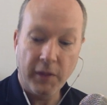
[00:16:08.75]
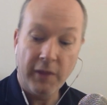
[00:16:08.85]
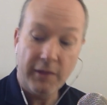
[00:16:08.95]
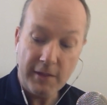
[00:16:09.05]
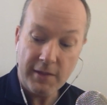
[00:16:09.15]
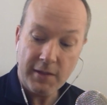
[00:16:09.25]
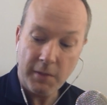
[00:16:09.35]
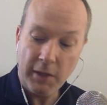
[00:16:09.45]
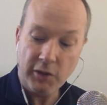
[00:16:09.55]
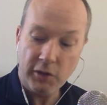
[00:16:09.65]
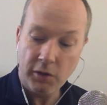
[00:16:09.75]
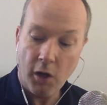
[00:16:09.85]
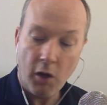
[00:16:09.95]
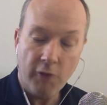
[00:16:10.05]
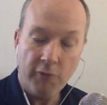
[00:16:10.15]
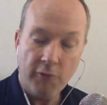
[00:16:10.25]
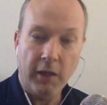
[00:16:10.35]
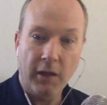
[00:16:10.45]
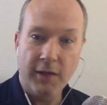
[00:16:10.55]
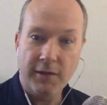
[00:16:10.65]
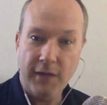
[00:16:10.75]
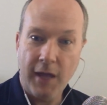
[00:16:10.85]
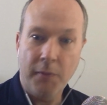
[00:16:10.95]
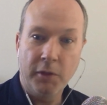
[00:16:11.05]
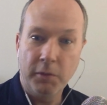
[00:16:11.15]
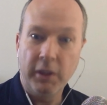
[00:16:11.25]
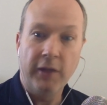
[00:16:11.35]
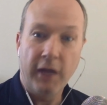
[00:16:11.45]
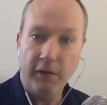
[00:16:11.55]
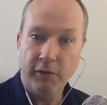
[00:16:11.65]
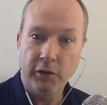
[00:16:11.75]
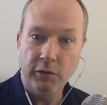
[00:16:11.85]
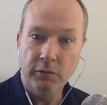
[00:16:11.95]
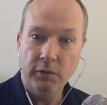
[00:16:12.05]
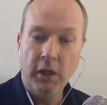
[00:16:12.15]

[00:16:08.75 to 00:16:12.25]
This semester, all of my classes happen to be in the afternoon.